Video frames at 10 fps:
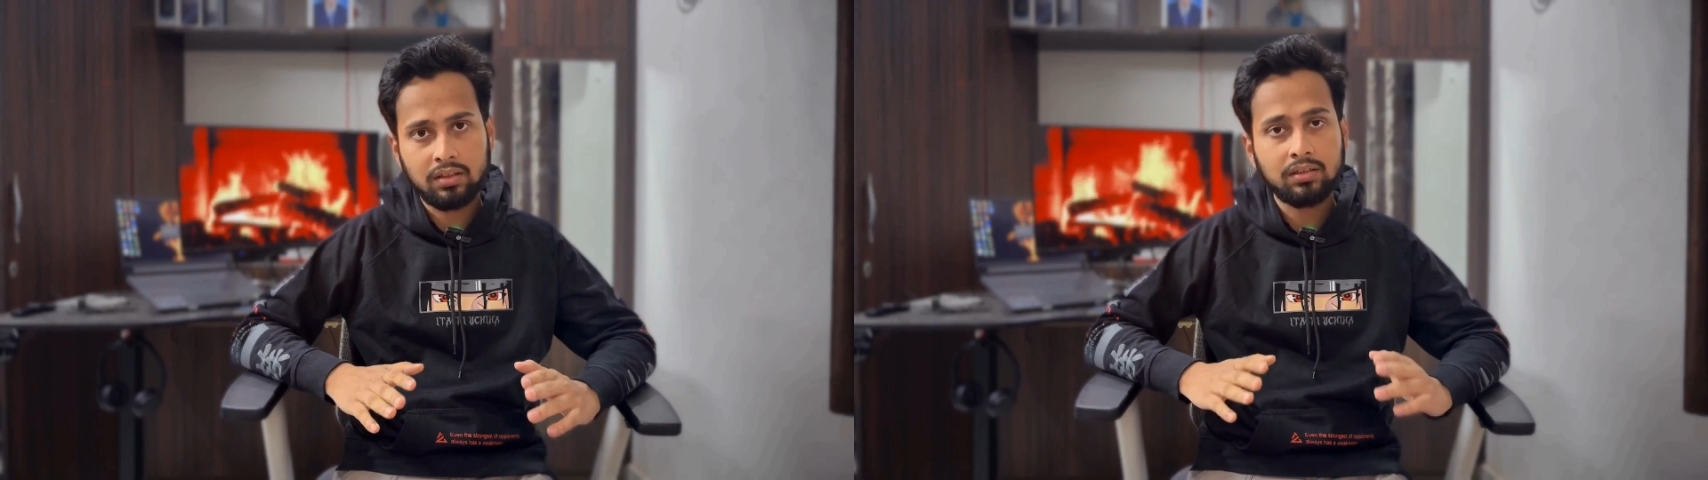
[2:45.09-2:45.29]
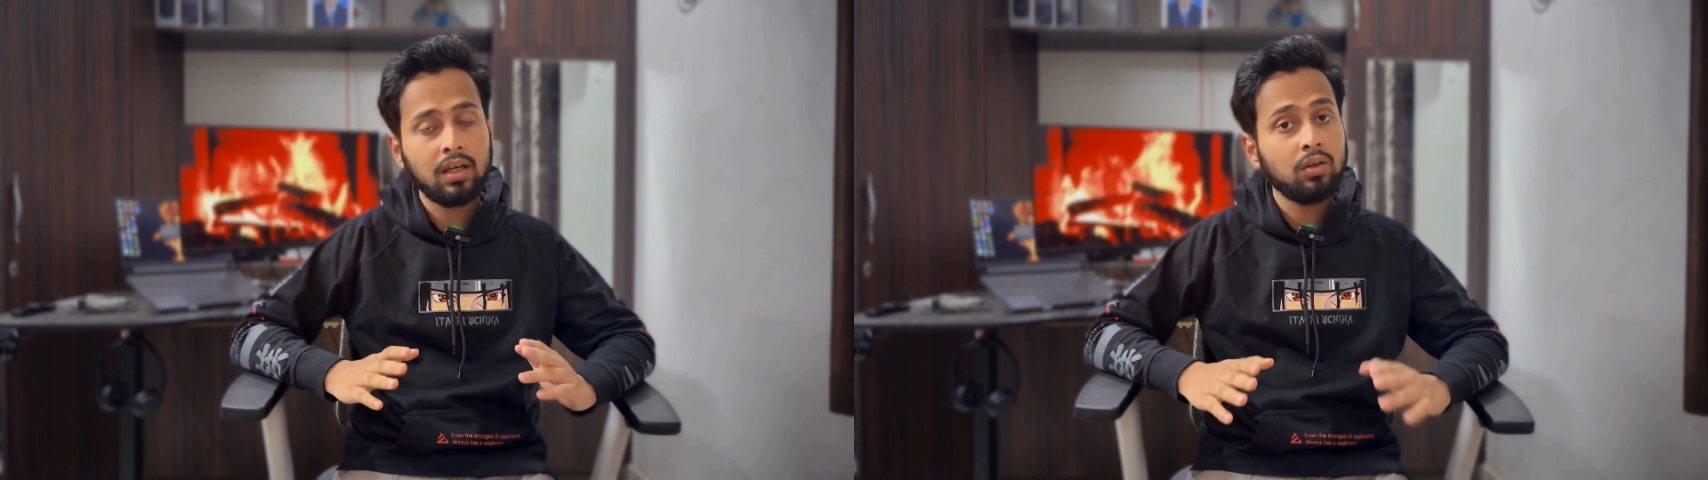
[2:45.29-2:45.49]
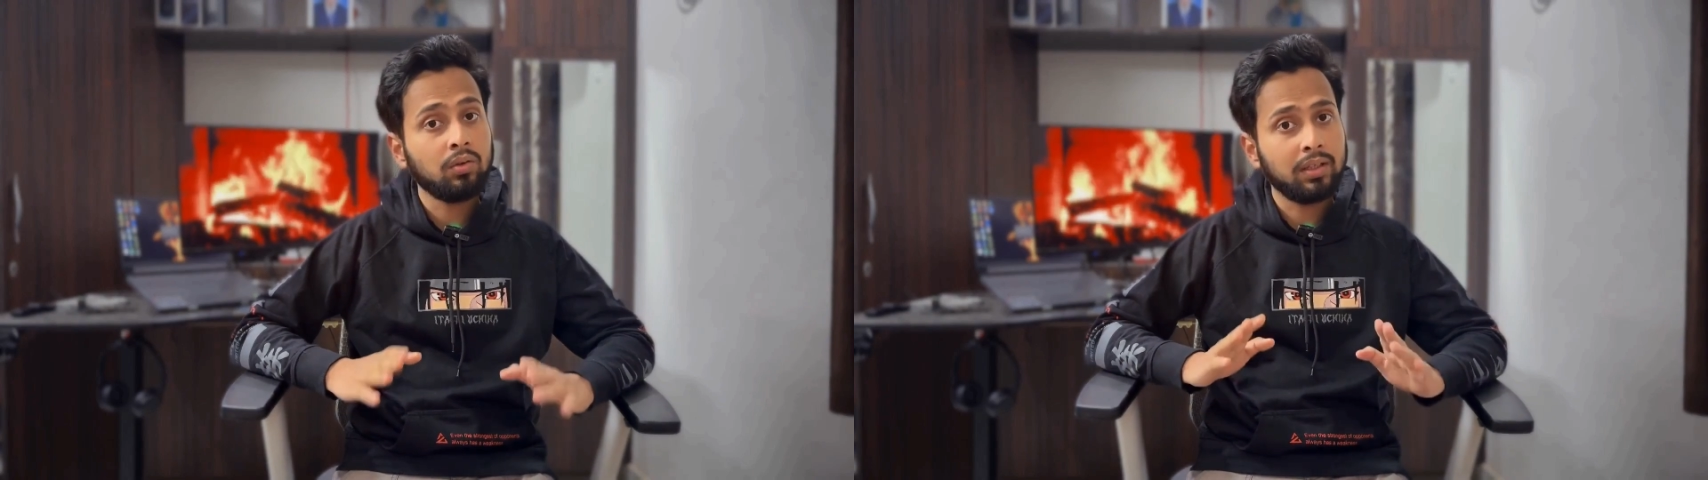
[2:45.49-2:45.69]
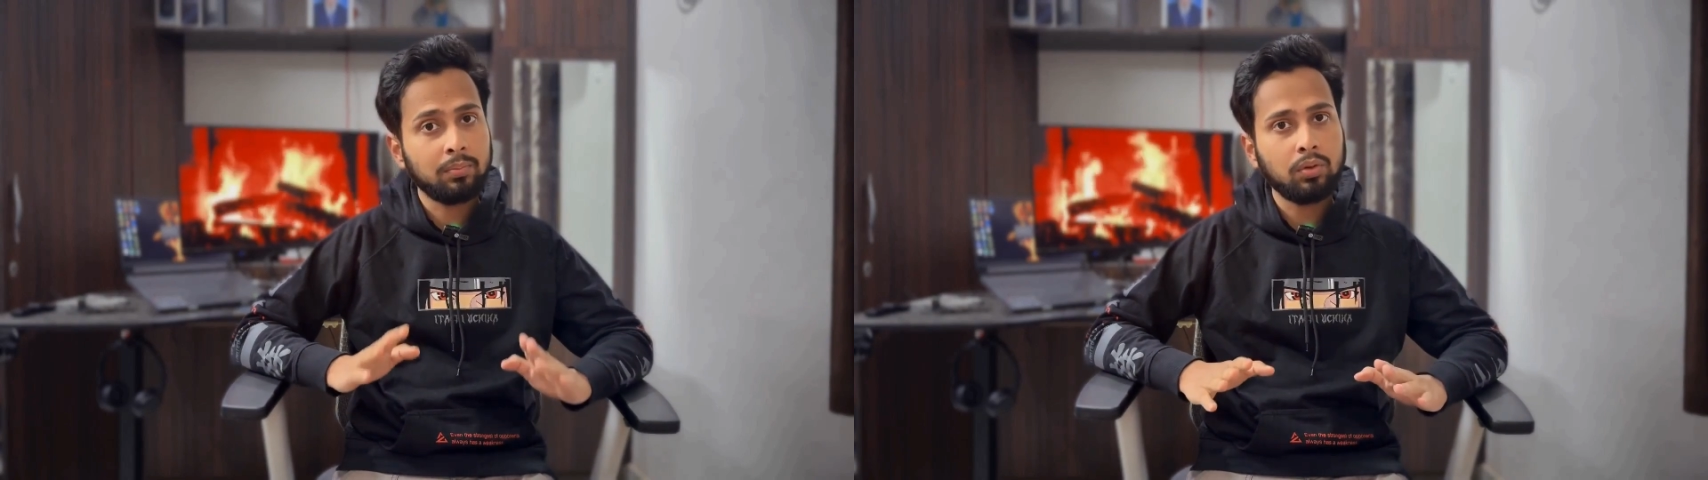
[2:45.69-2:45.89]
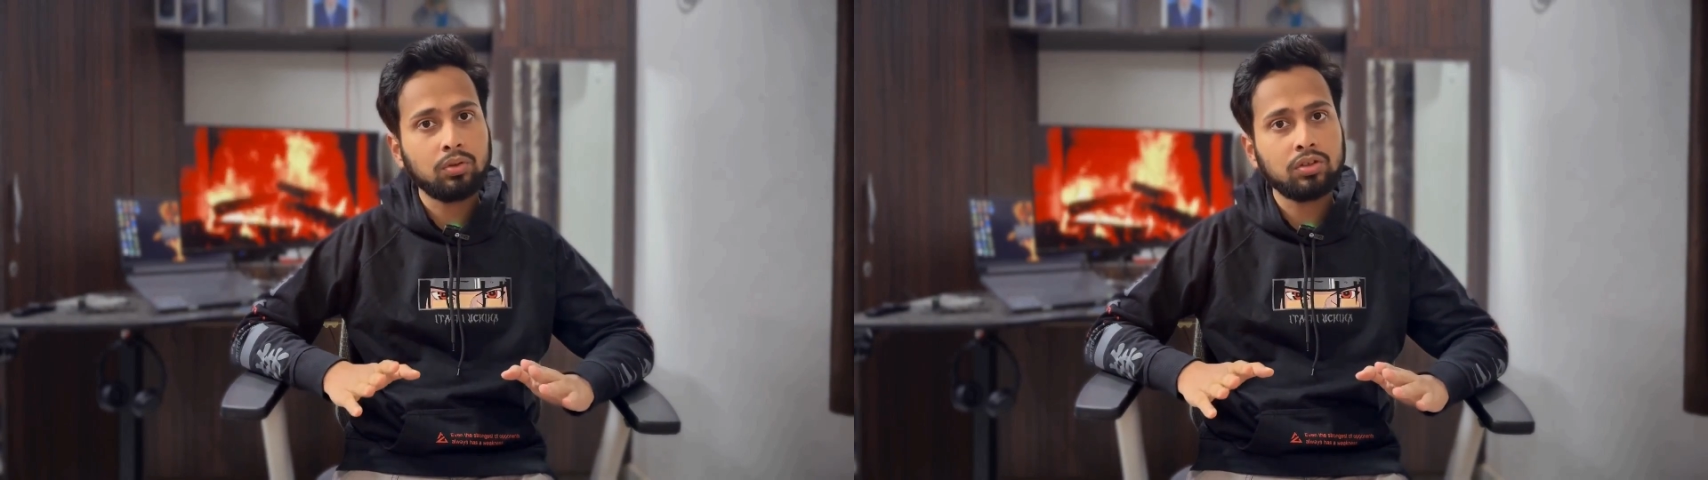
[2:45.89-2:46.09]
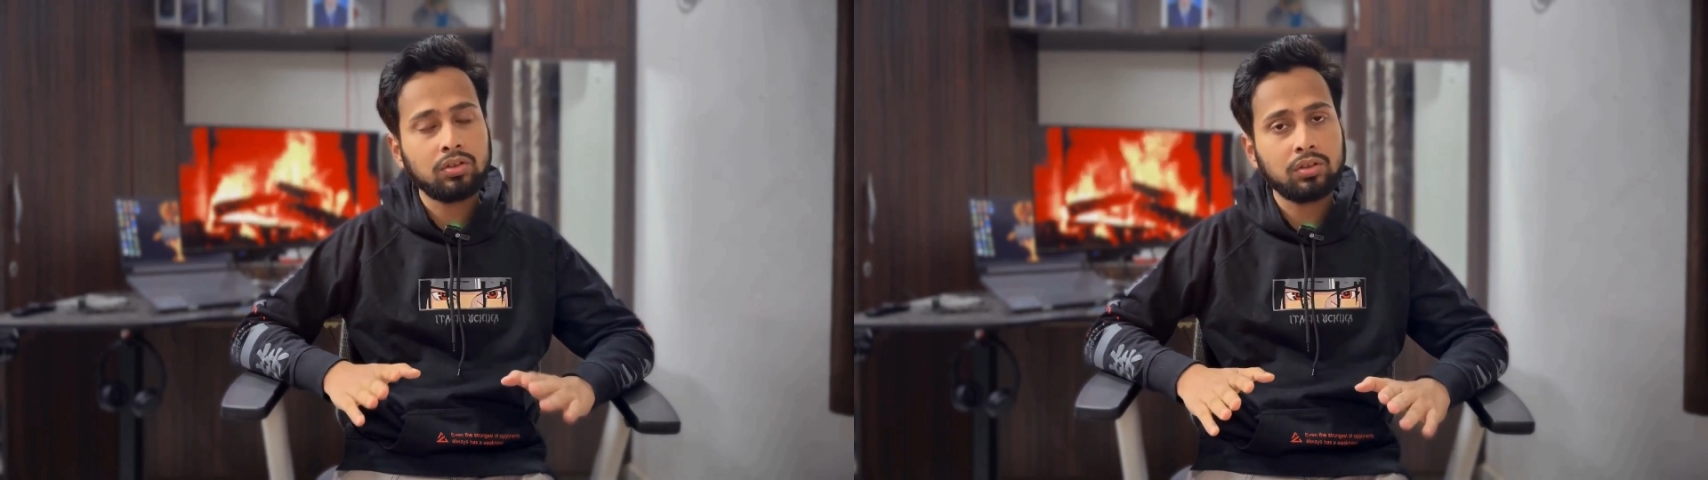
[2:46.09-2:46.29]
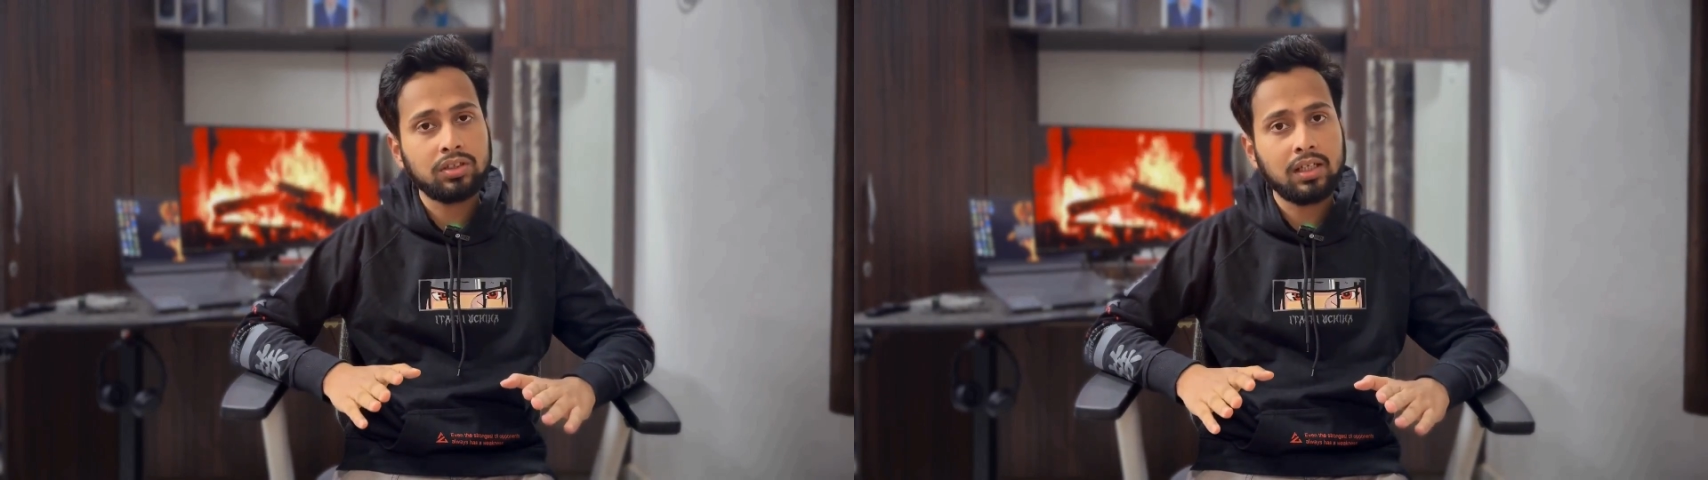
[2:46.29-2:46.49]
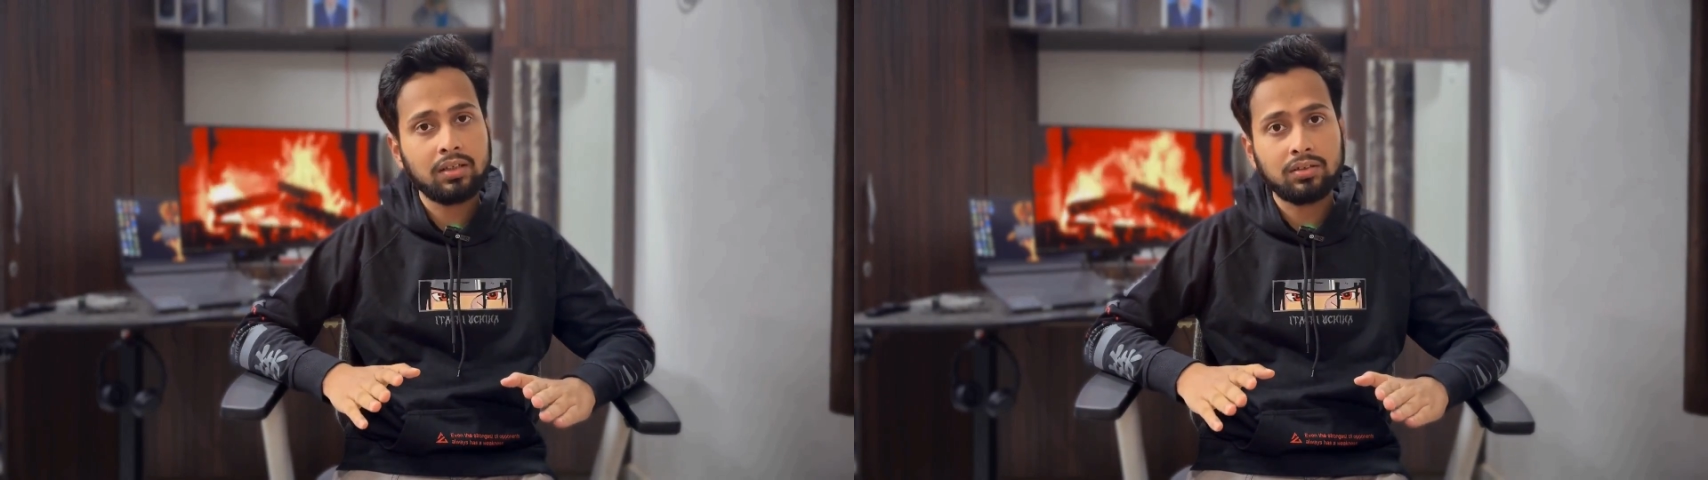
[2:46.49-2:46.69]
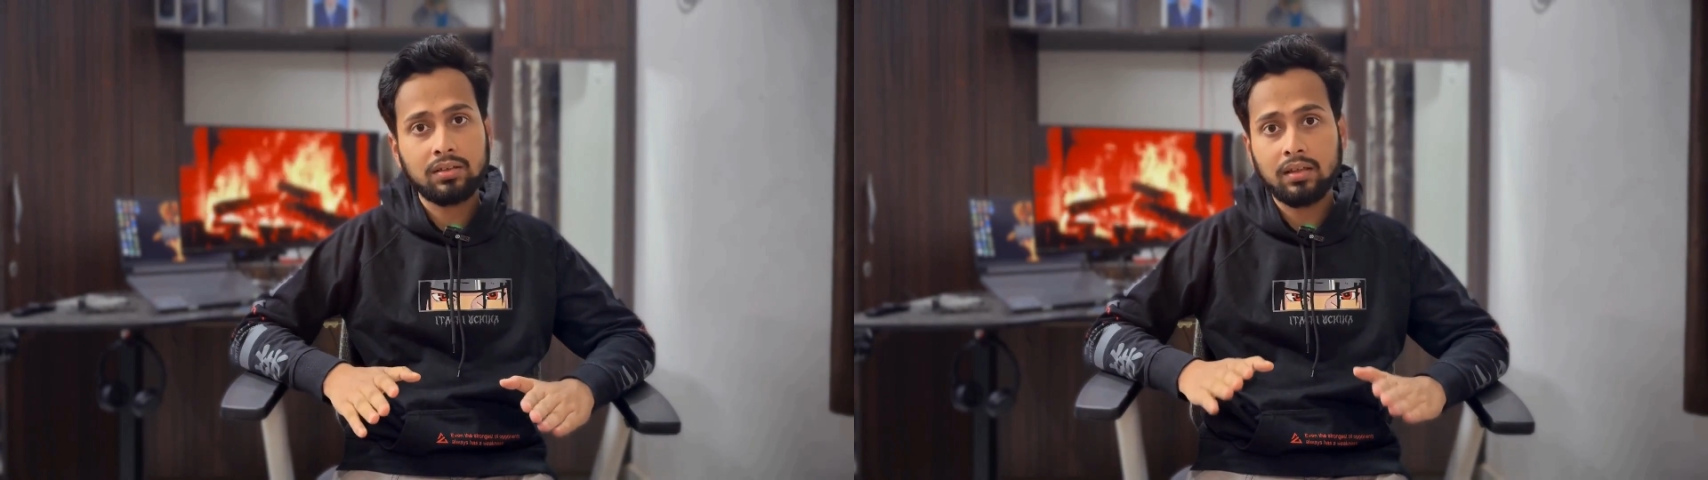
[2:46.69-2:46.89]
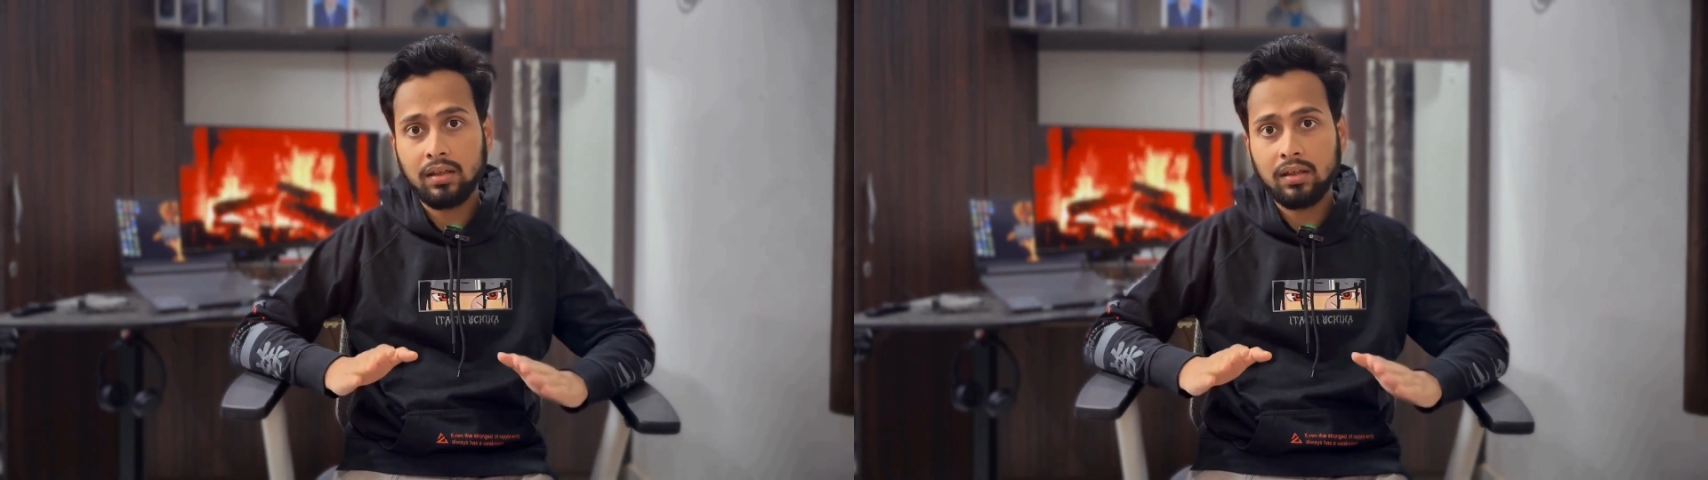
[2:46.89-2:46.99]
not only boosts your skills,